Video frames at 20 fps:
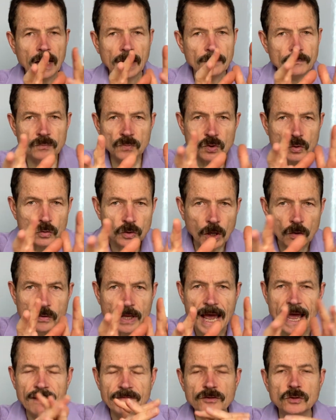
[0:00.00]
You don't
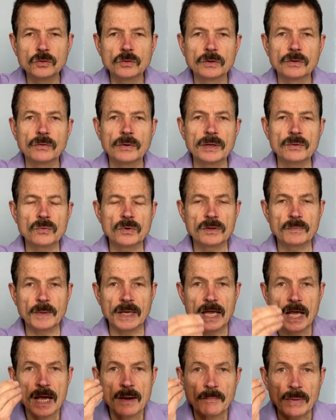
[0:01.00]
have to agree with me,
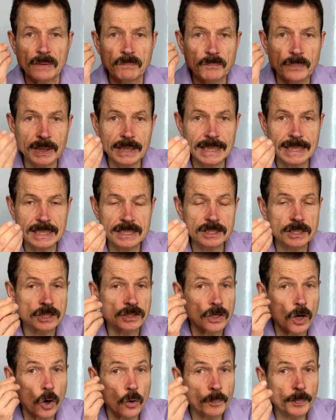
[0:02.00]
but please
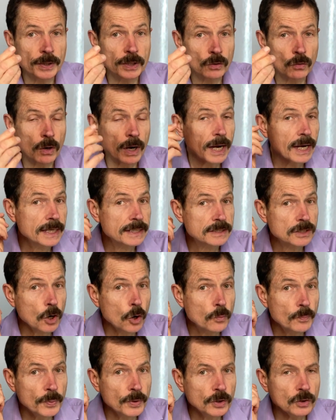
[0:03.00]
just open your eyes,
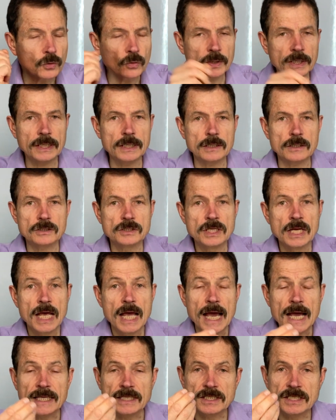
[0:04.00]
open your ears,
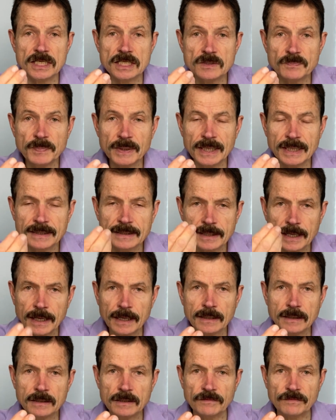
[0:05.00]
and just be
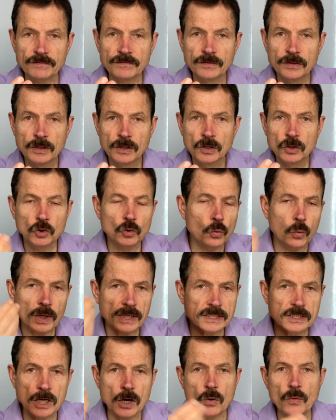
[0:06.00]
attentive to
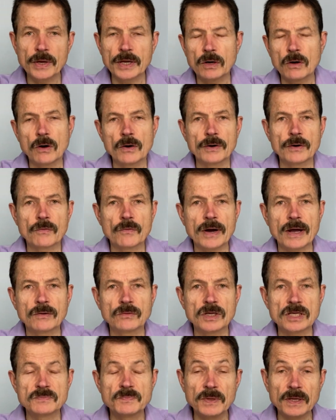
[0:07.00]
what's going on around
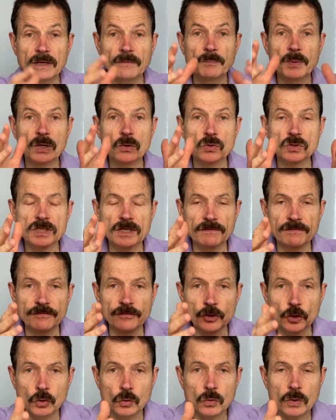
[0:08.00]
us. Because if
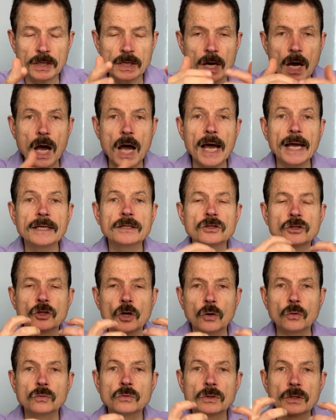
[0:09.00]
you and I
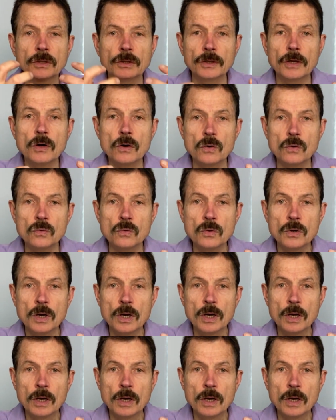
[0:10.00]
don't know